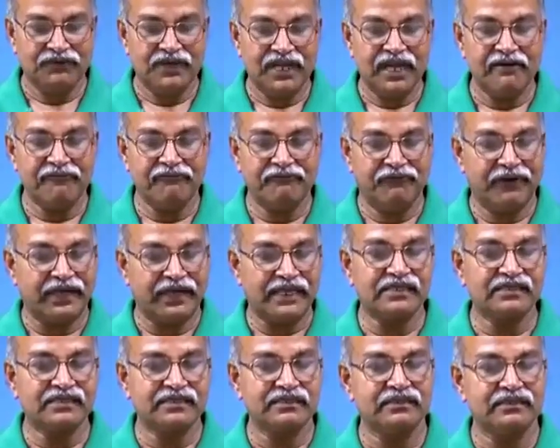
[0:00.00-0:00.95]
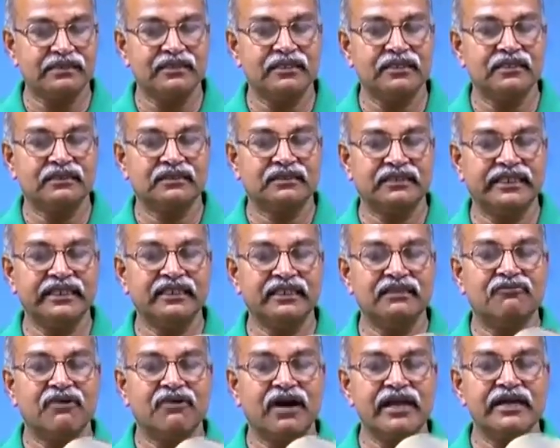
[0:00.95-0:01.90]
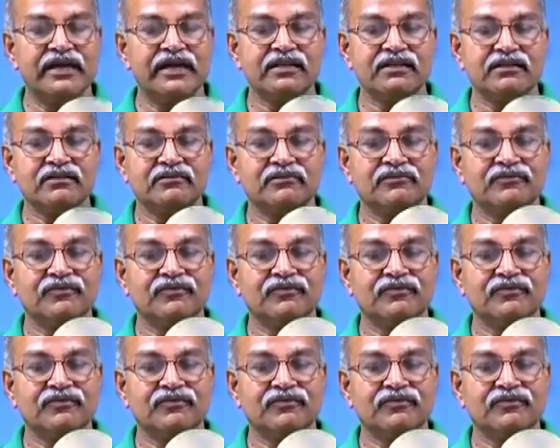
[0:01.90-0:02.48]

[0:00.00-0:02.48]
we have fixed a thin wire